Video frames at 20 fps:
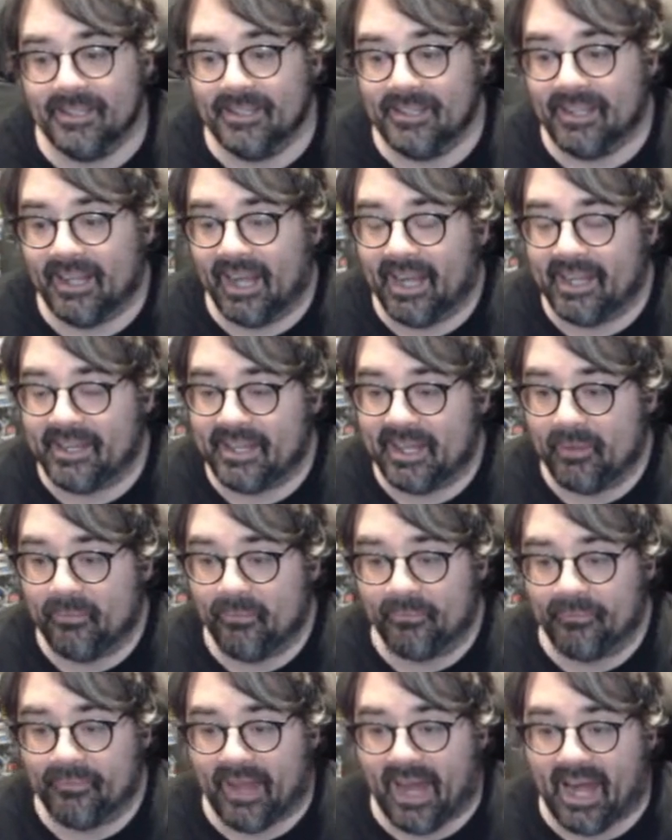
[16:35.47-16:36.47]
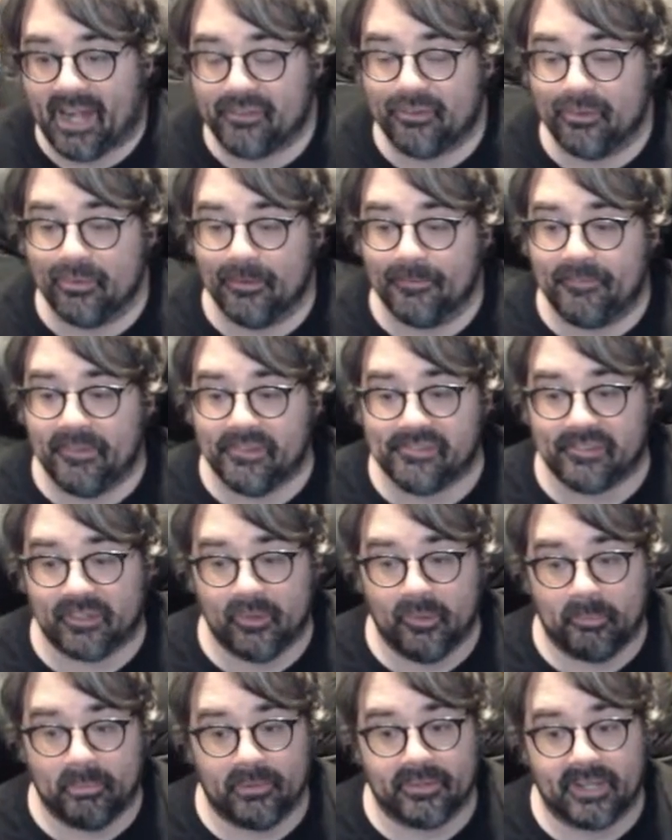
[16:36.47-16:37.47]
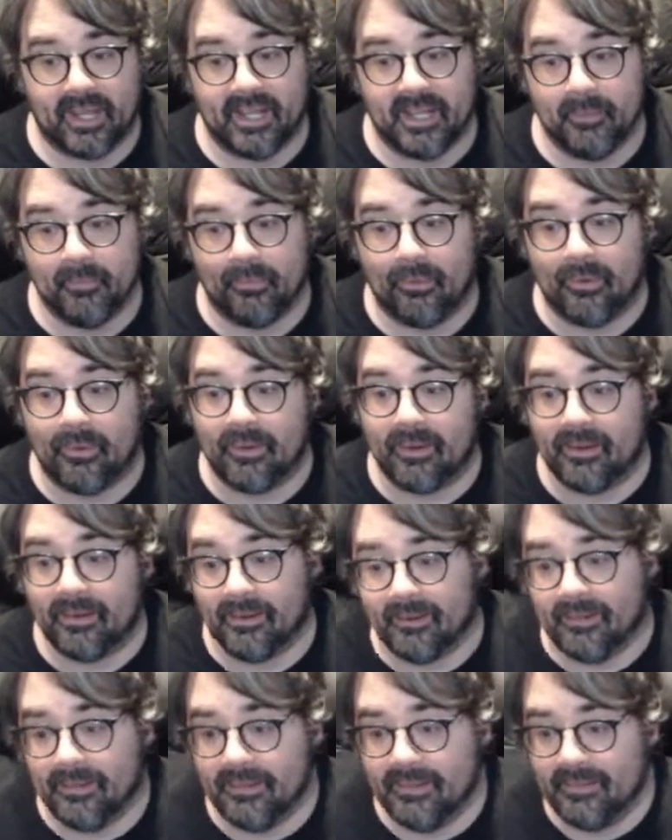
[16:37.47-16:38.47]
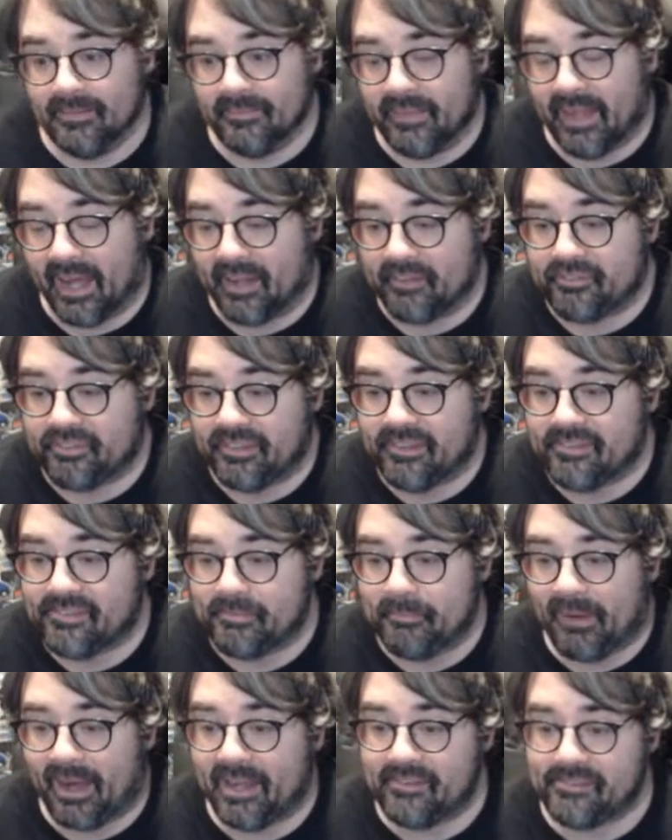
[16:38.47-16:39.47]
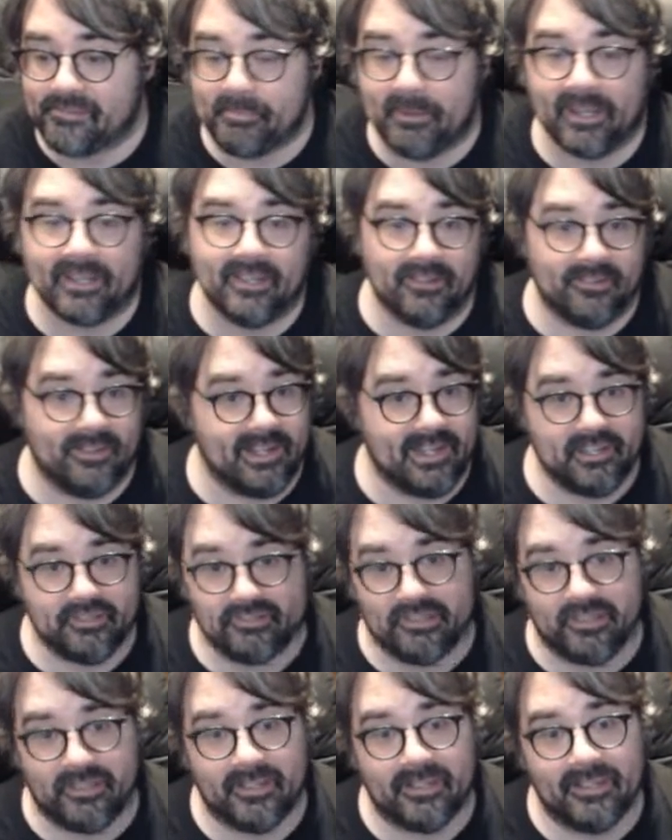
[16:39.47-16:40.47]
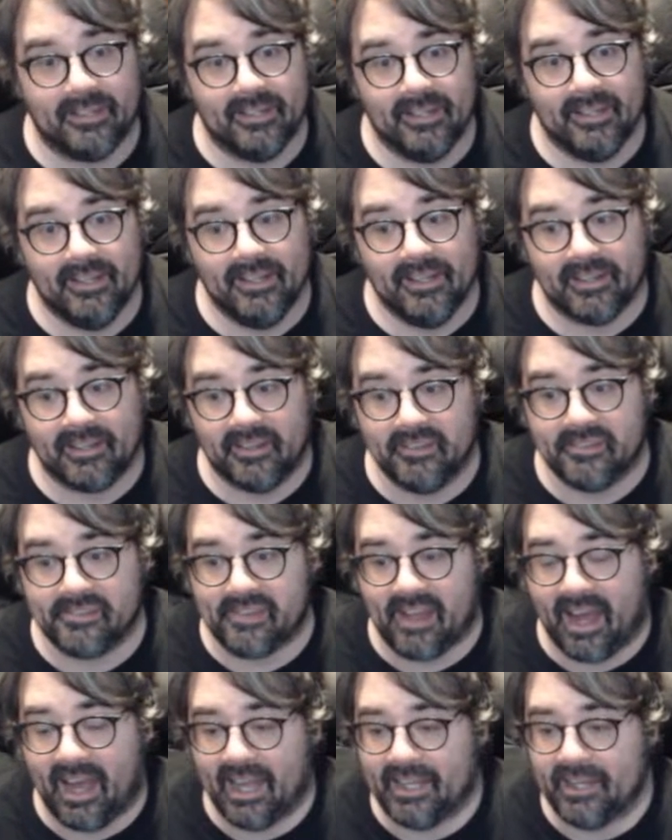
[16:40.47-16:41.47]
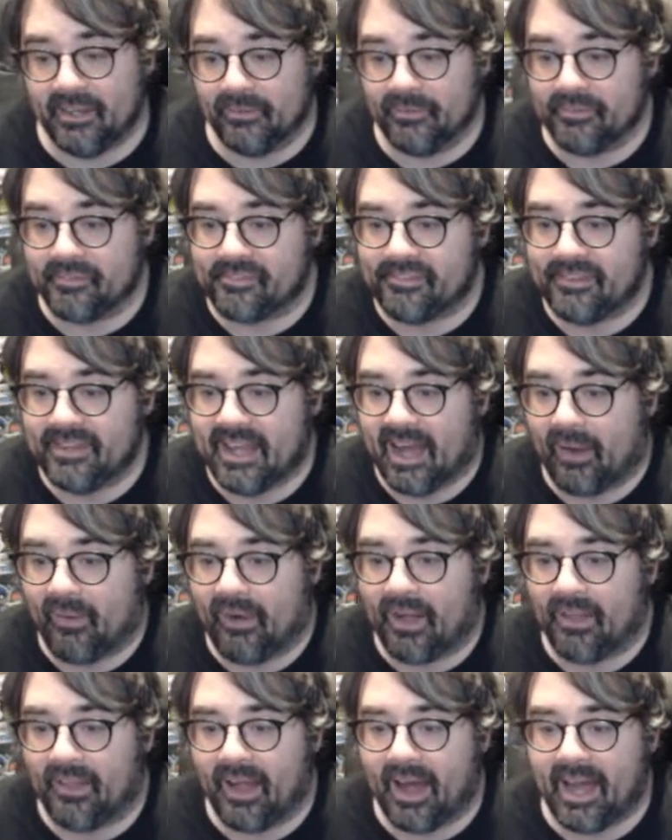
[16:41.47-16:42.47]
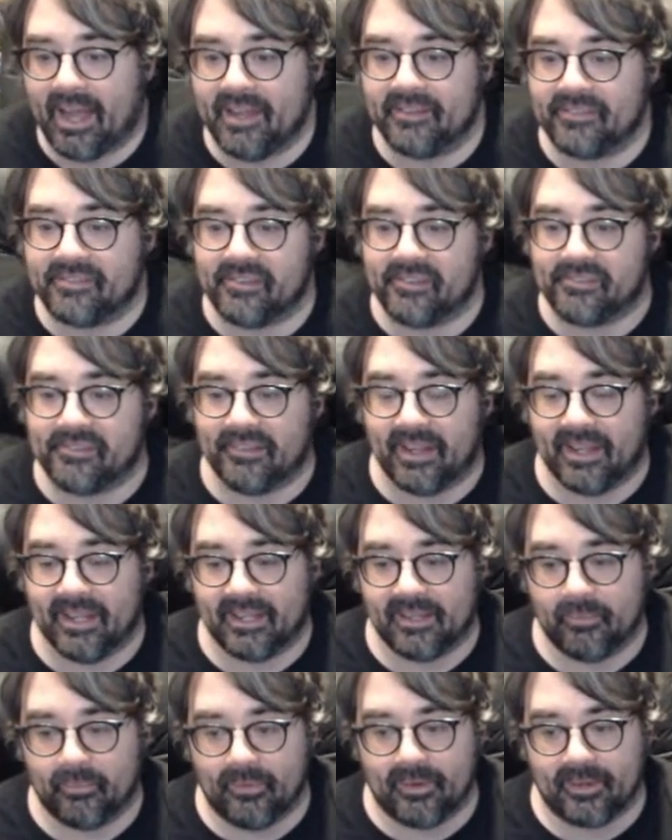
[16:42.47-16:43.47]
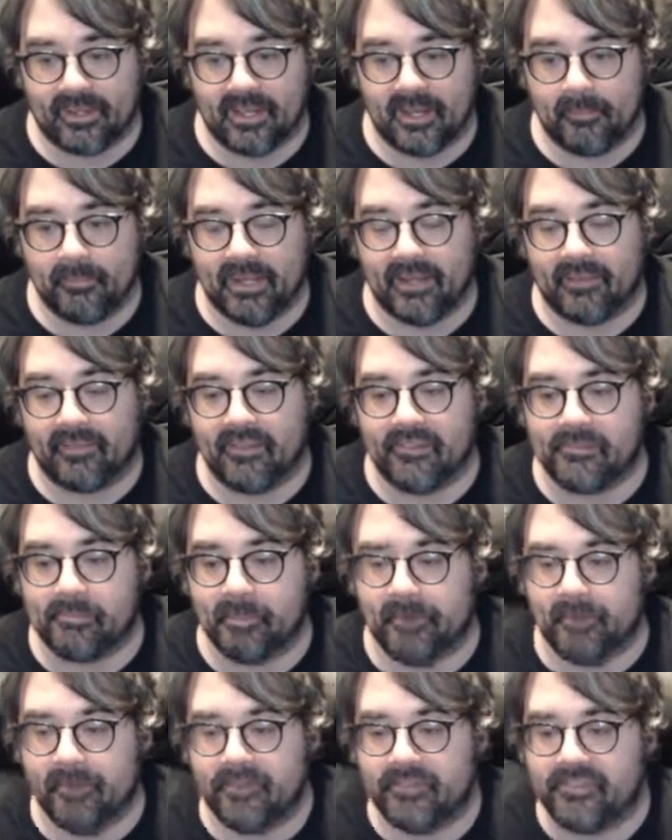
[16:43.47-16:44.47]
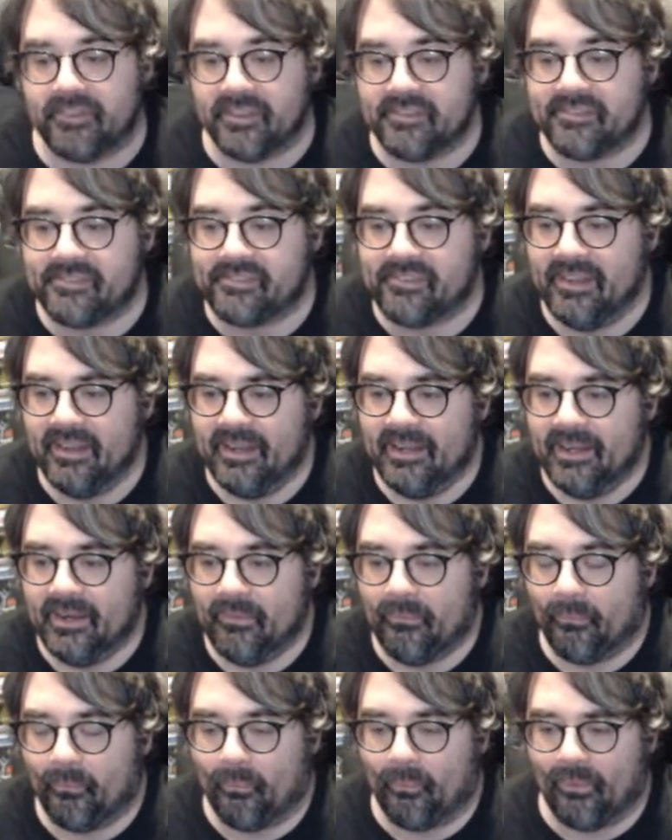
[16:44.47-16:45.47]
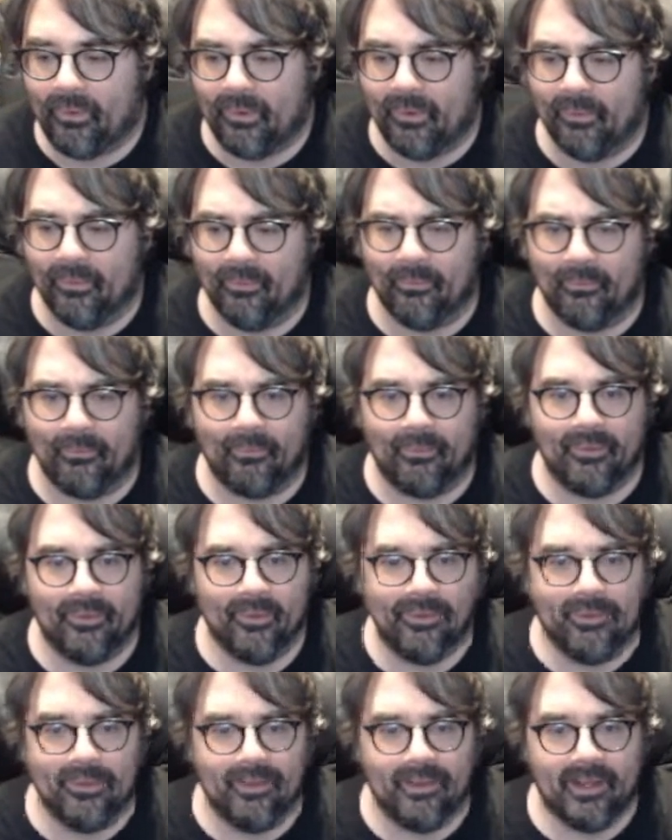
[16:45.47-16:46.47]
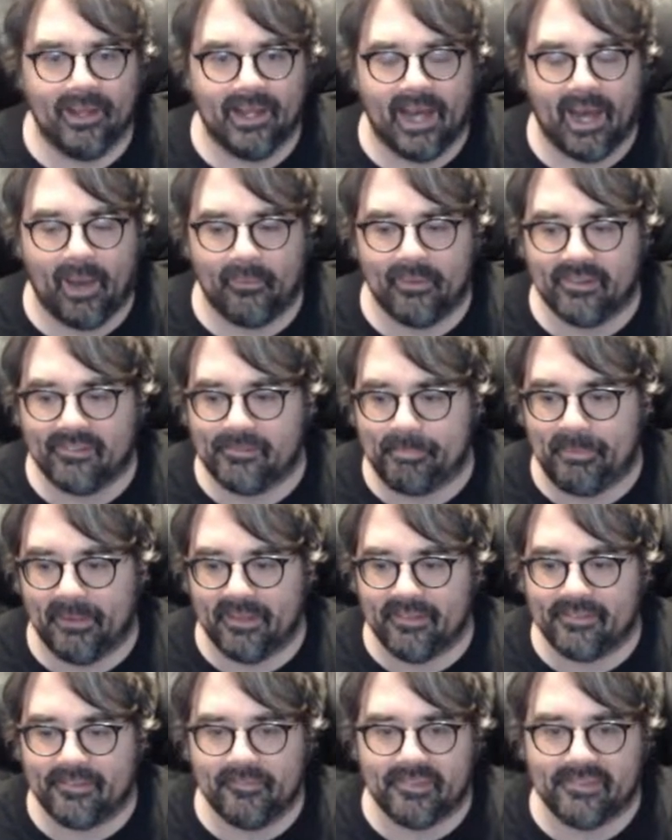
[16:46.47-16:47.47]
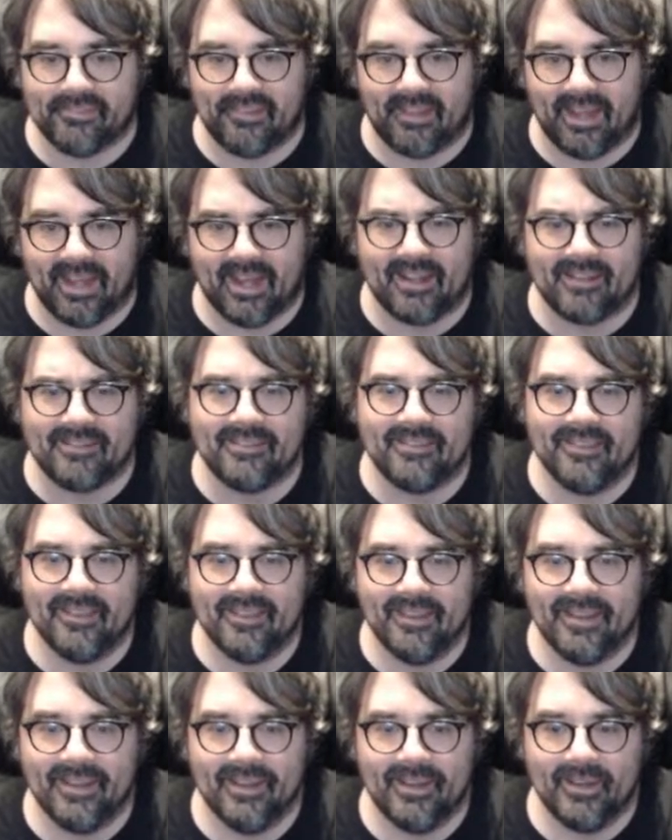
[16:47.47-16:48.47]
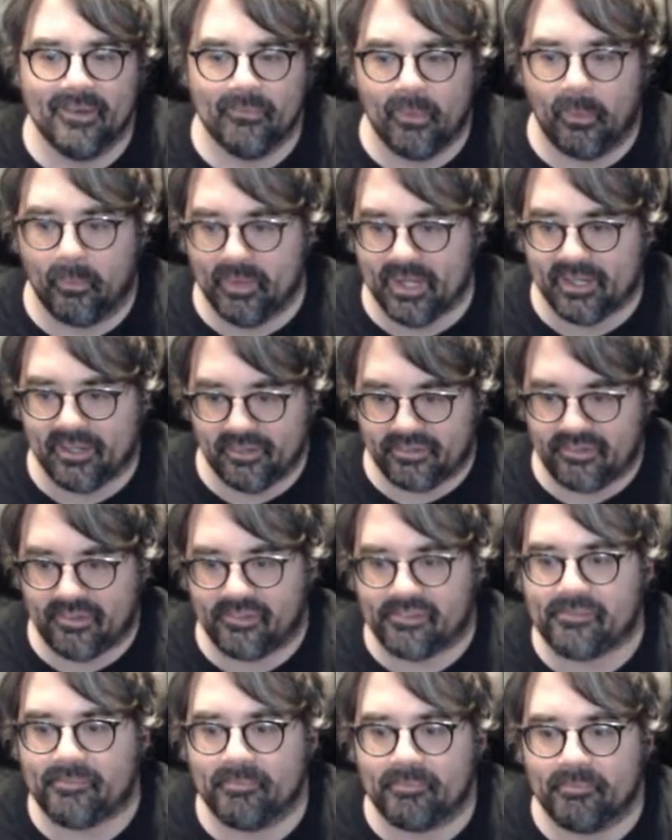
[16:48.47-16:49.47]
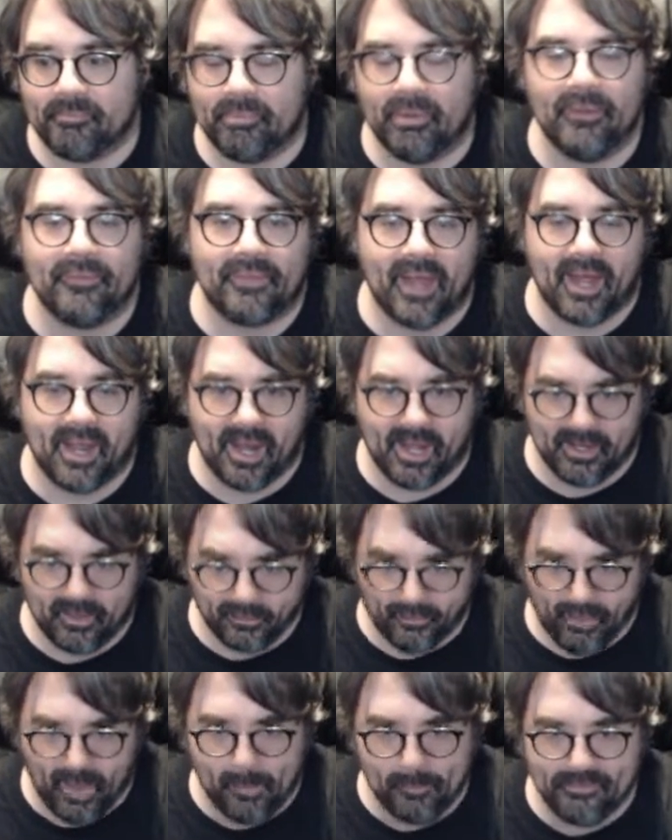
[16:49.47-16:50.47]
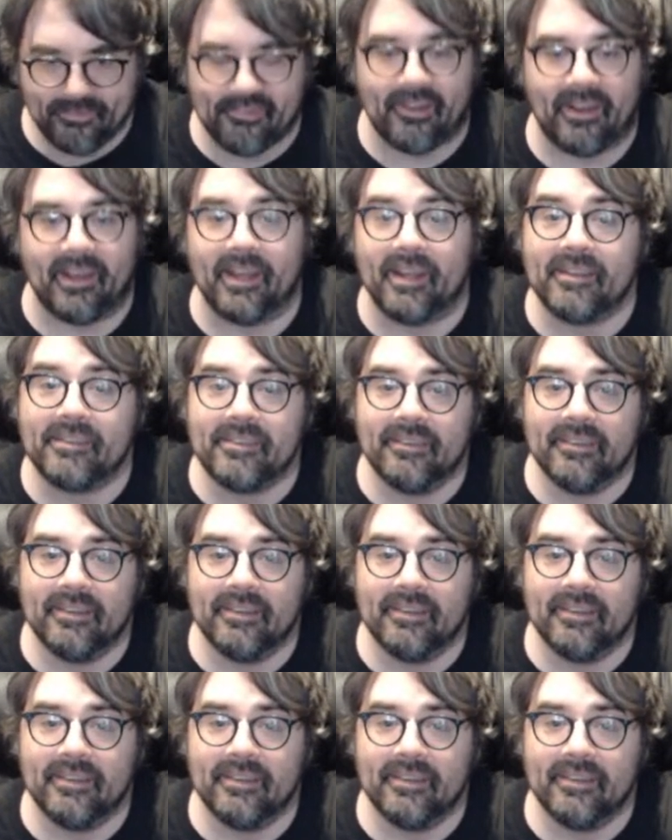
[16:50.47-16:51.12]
and they will not do a physical book anymore. That's just my speculation. Because I don't see how Alliance is like, we're going to make this purchase. Whoa, how expensive is that? Well, we could just put that on a website.